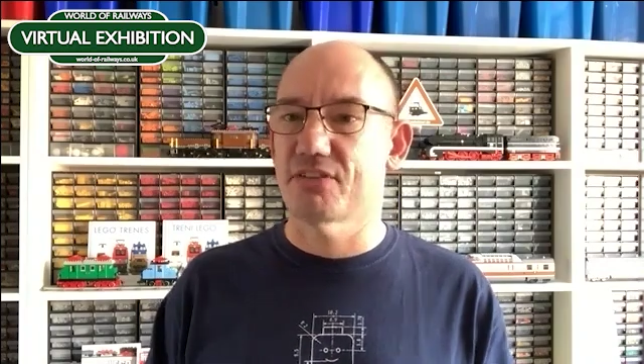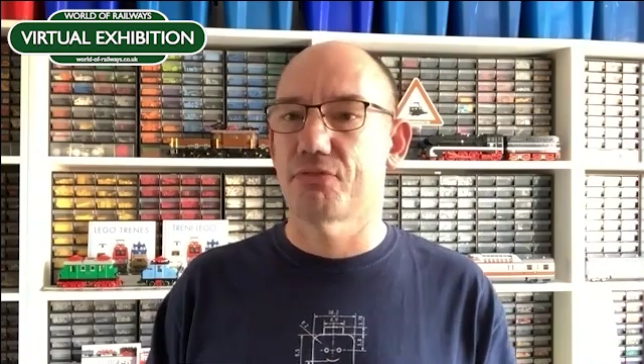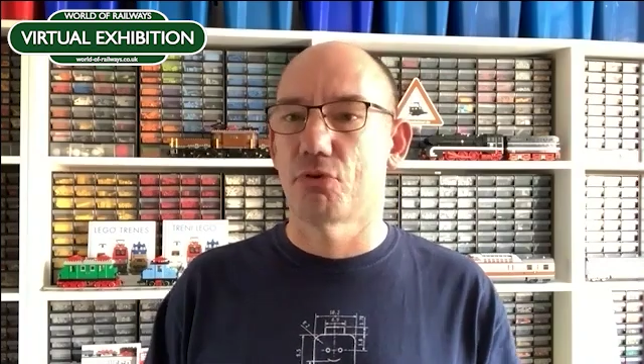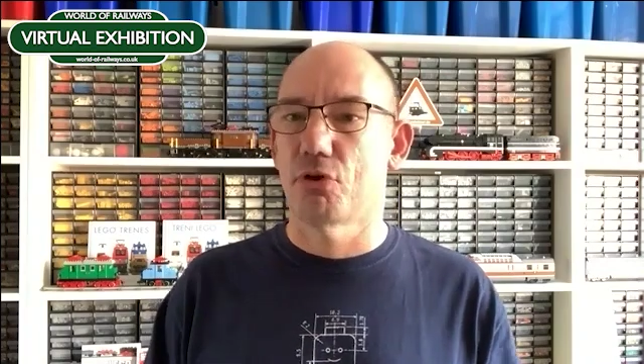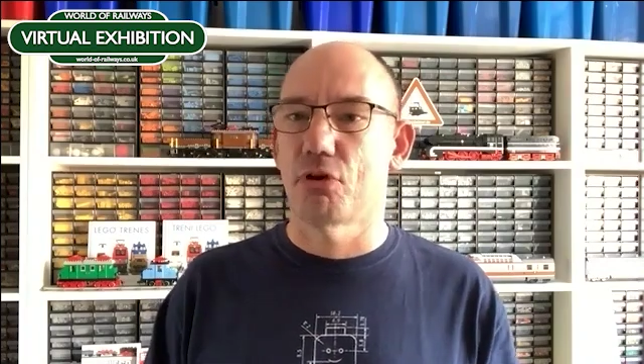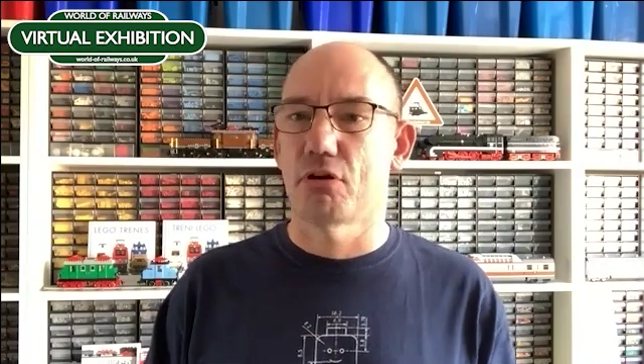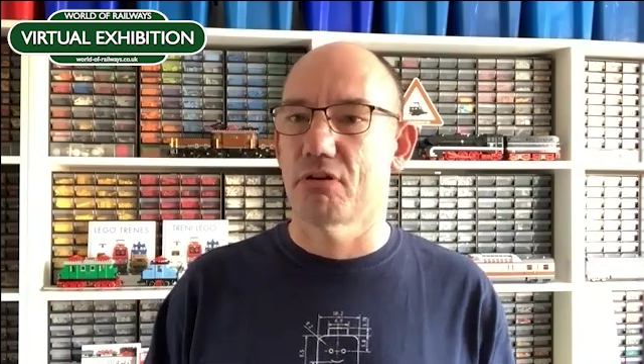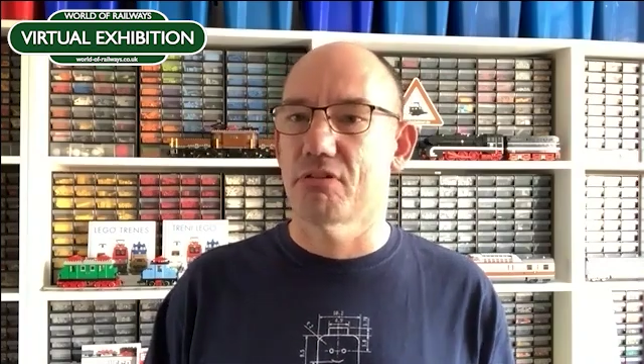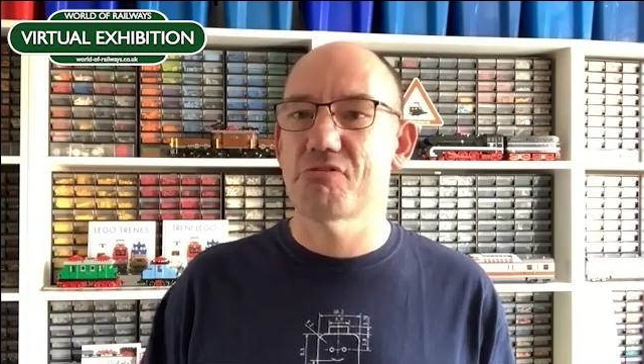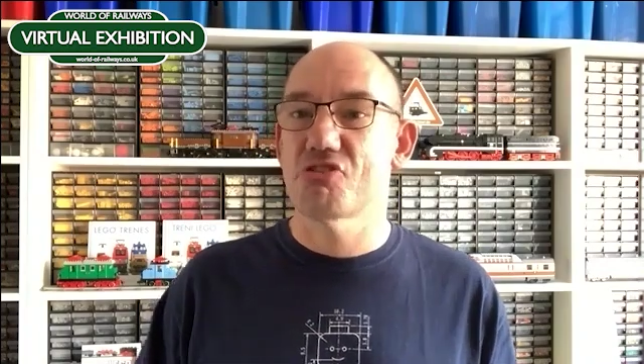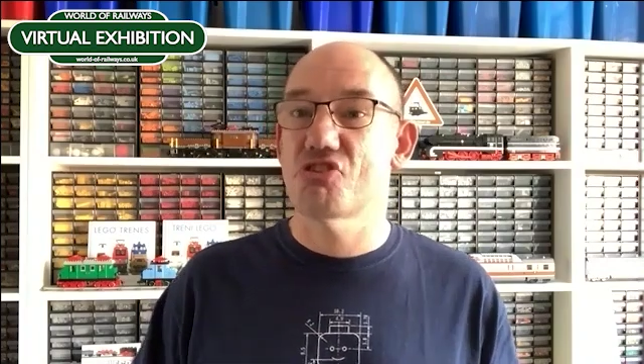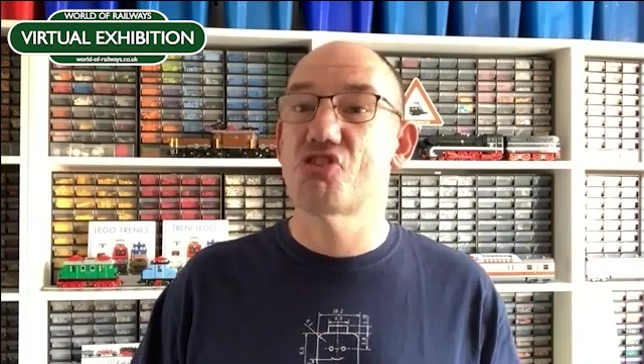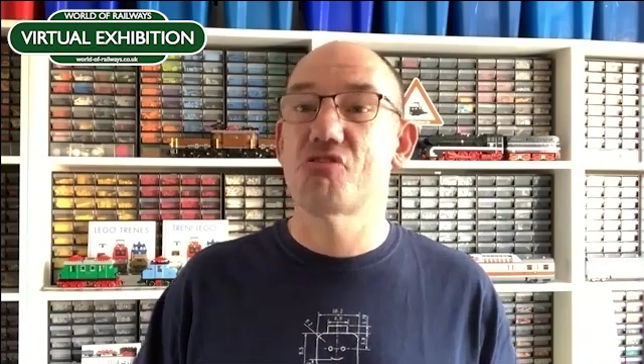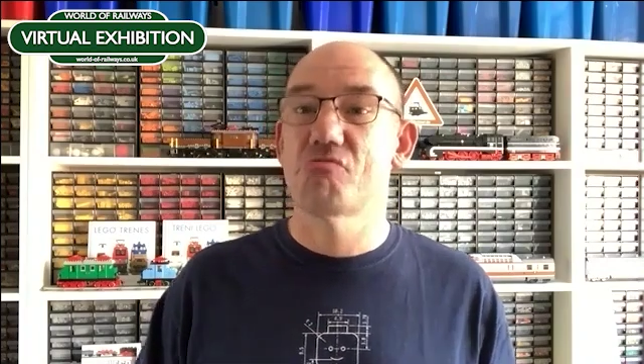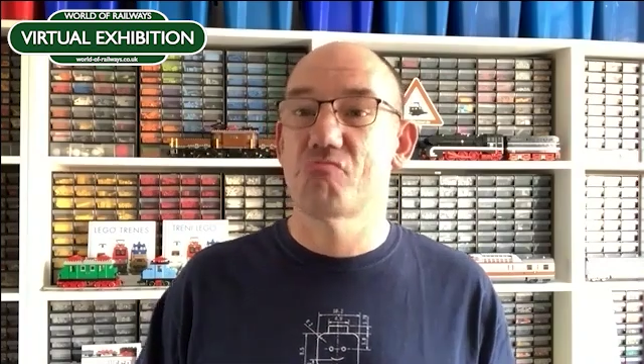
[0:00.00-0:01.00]
were
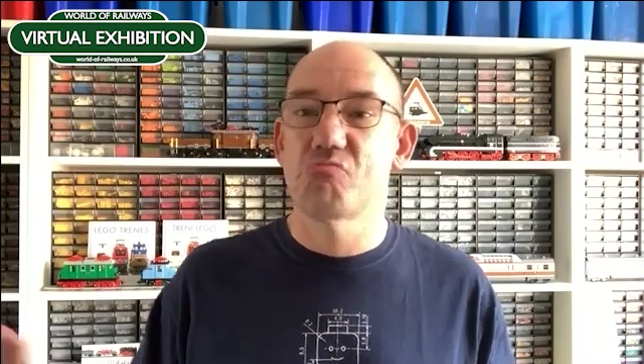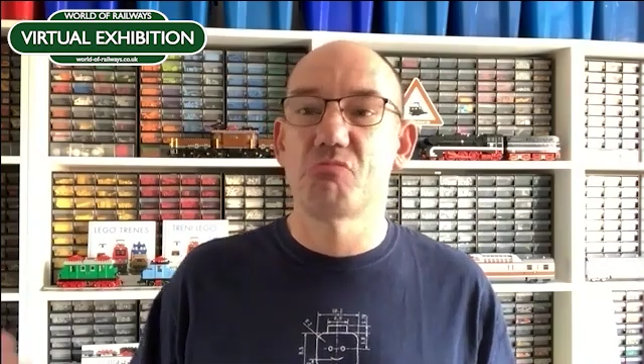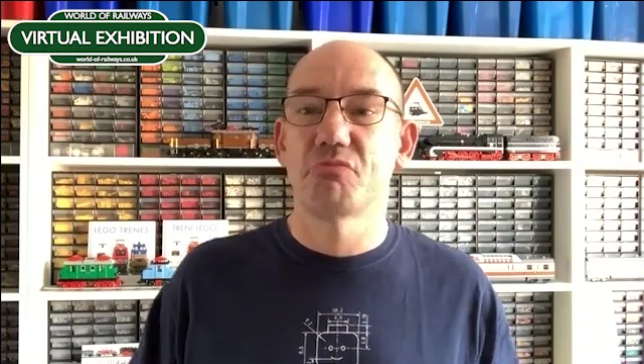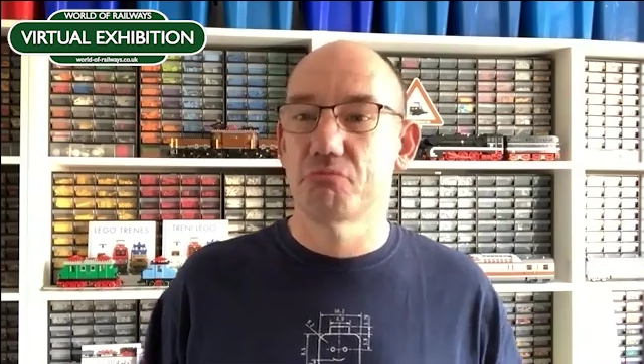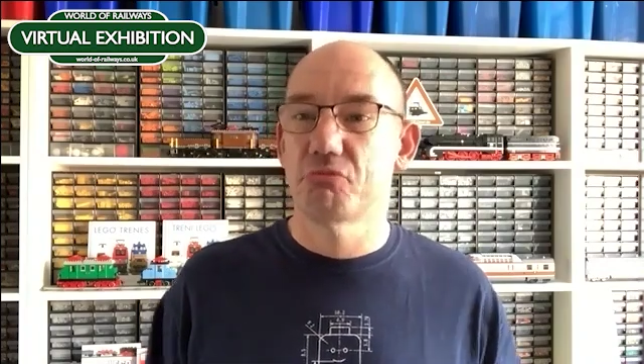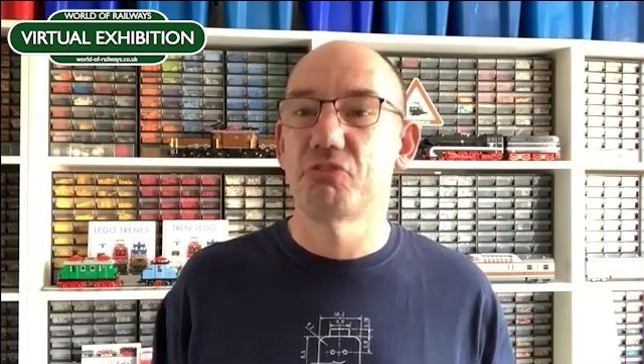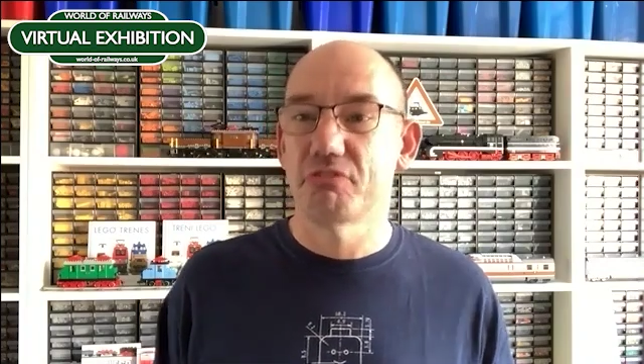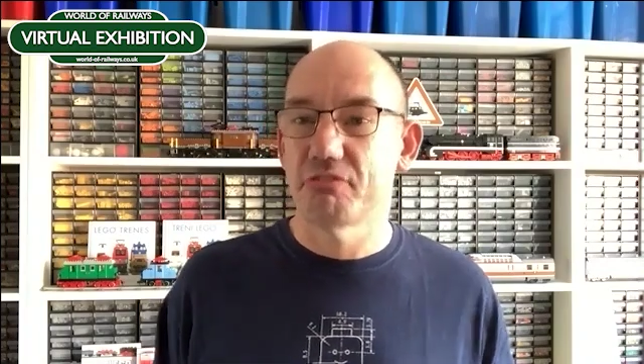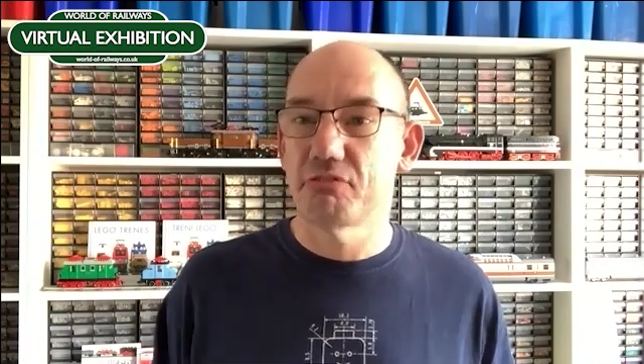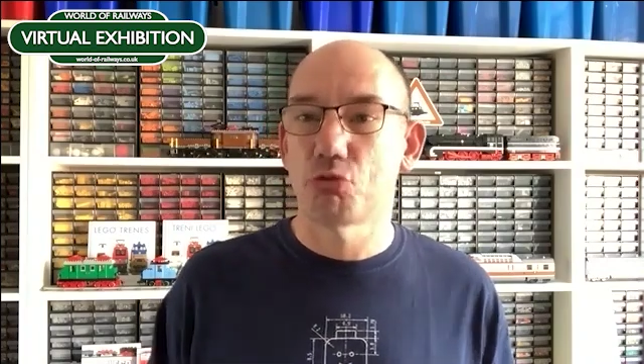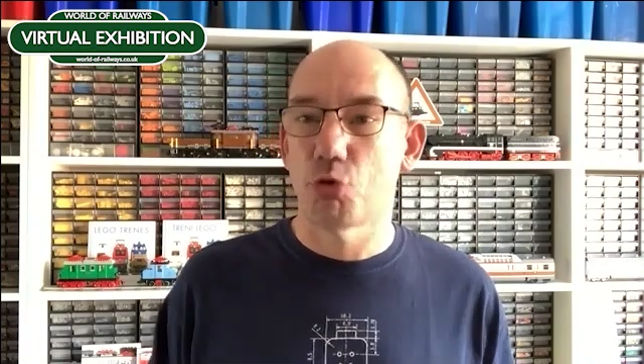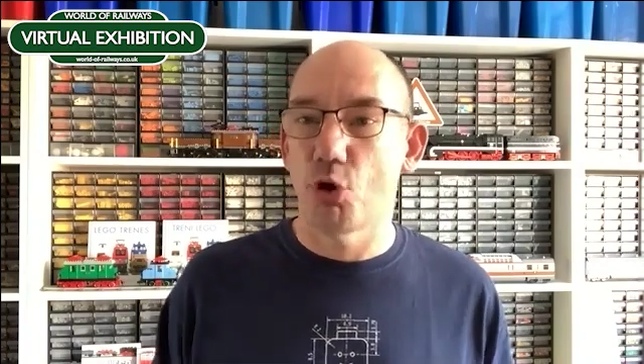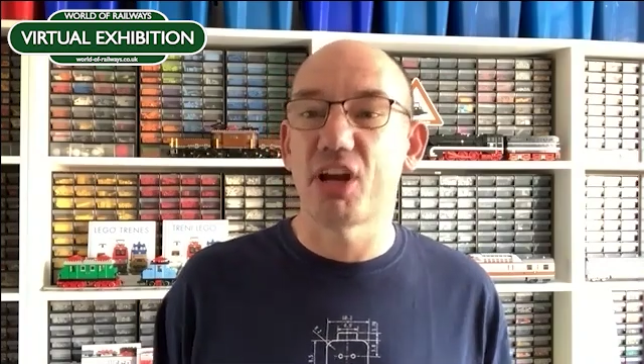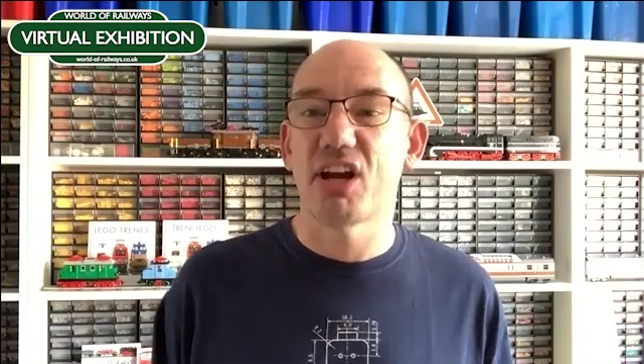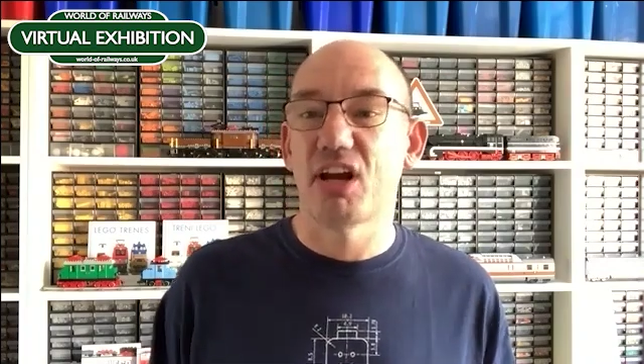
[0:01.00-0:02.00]

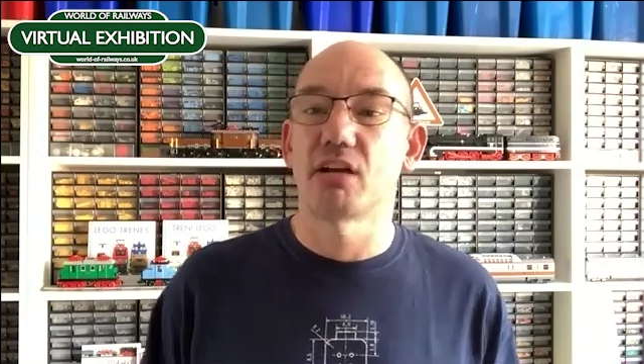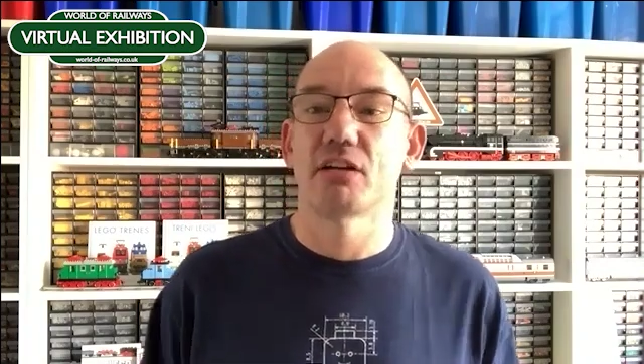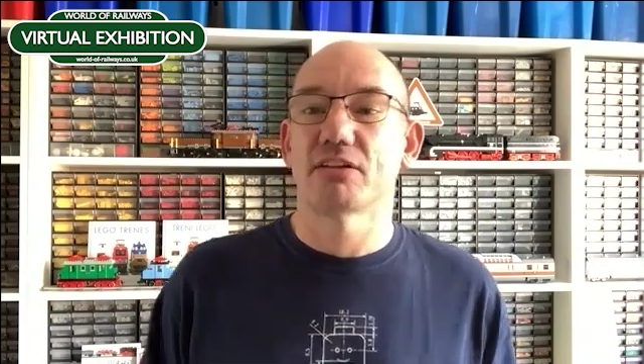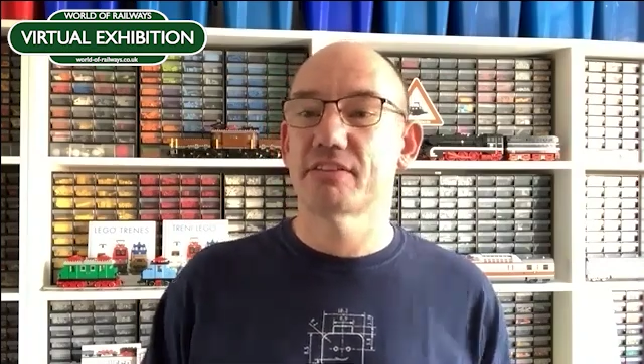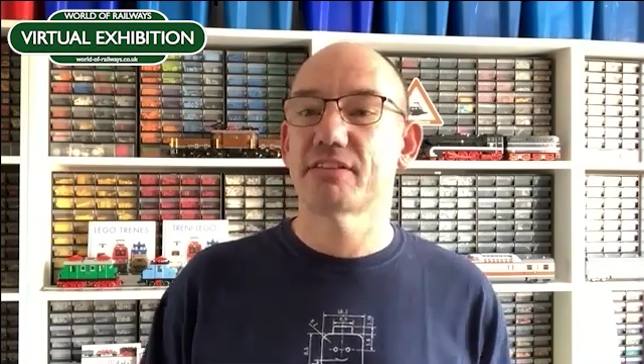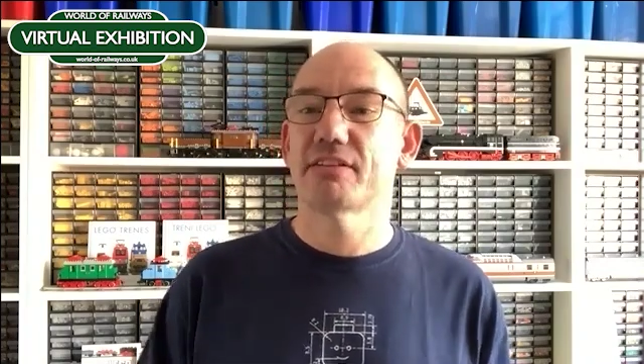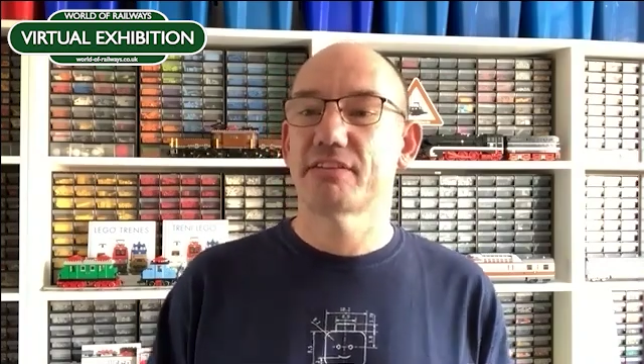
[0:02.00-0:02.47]
toy colors